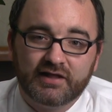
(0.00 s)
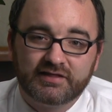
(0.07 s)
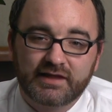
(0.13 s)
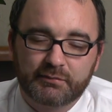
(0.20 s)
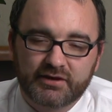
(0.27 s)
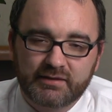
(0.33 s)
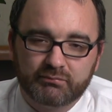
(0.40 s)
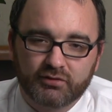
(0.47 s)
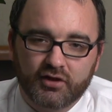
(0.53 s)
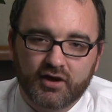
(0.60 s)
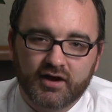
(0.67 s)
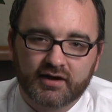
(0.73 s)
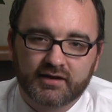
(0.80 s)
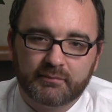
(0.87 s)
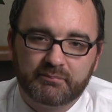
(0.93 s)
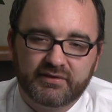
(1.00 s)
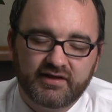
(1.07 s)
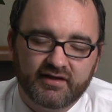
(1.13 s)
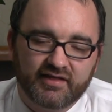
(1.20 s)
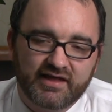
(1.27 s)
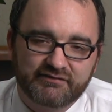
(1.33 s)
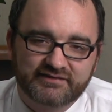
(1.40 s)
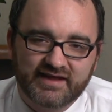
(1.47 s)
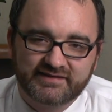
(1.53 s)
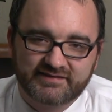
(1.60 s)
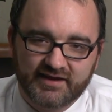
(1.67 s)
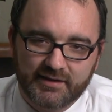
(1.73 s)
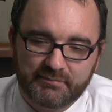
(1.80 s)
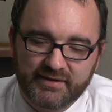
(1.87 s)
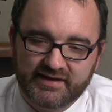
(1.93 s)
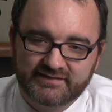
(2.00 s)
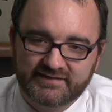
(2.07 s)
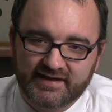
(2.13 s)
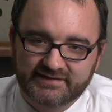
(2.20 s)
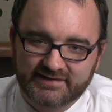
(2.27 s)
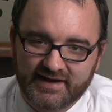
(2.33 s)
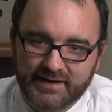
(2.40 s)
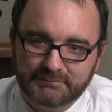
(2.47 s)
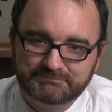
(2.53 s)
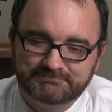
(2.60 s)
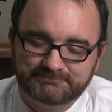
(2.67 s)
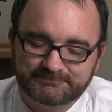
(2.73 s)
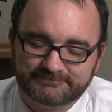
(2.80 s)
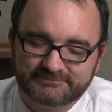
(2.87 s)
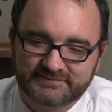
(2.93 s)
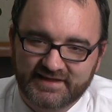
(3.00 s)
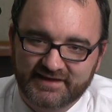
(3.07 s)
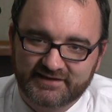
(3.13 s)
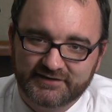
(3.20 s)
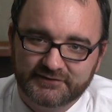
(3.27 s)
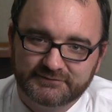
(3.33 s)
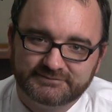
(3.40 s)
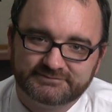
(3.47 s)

Liberty blog, plf.typepad.com. Thank you.